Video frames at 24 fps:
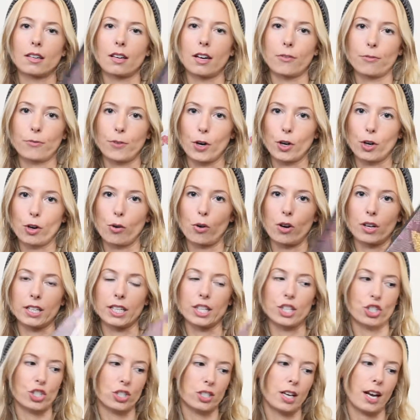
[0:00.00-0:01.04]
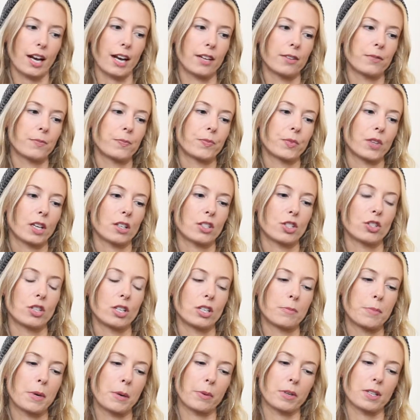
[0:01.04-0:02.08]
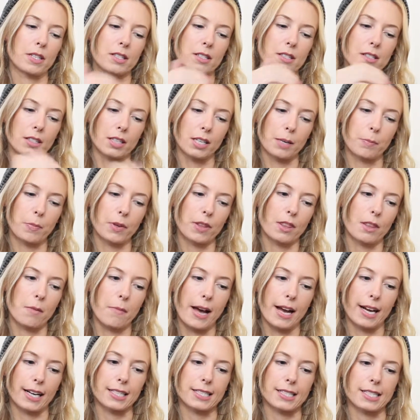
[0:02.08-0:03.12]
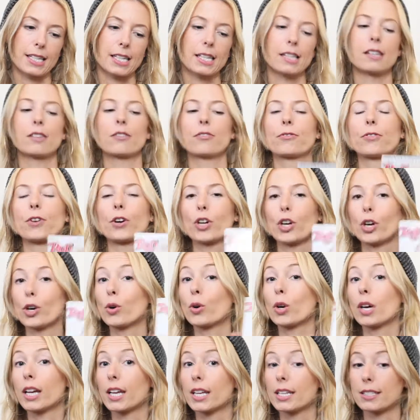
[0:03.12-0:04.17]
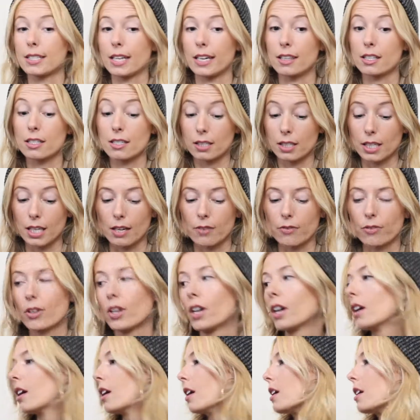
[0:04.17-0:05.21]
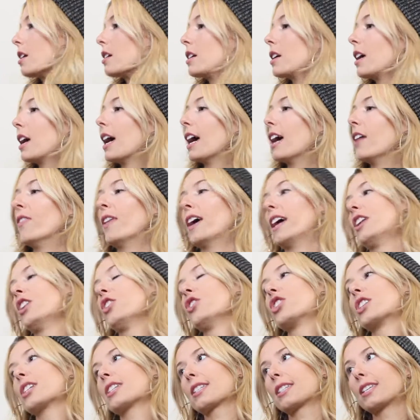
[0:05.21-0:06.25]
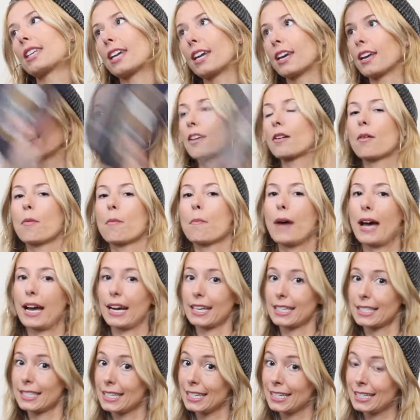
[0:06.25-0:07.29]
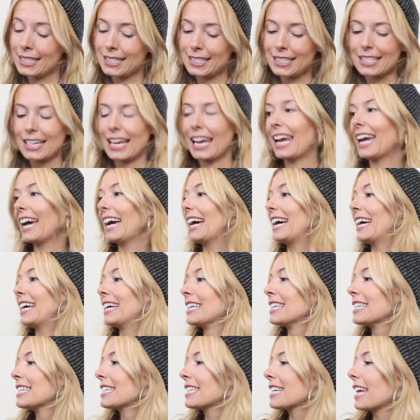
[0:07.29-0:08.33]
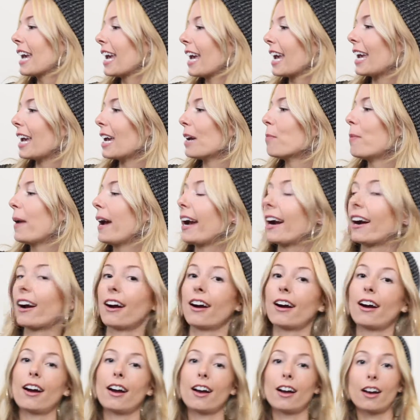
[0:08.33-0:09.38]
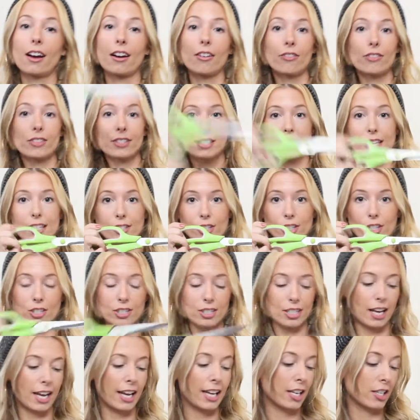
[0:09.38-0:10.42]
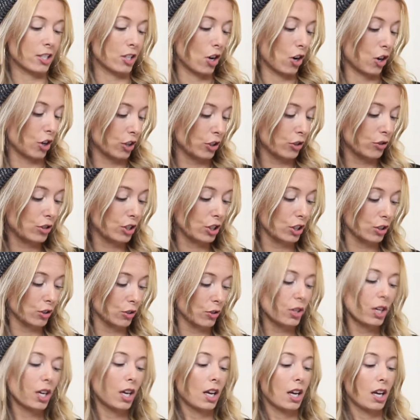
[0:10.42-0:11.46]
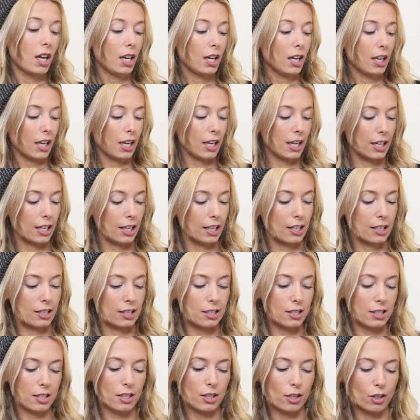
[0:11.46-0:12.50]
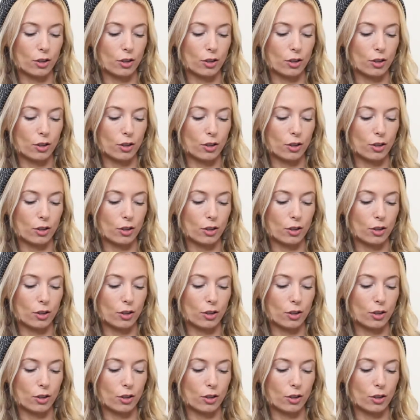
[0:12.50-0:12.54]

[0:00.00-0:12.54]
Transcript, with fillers: a photo on each side, because you need to be able to slip the magazine photo inside the sleeve. And then you just need magazines and a pair of scissors, and all you do is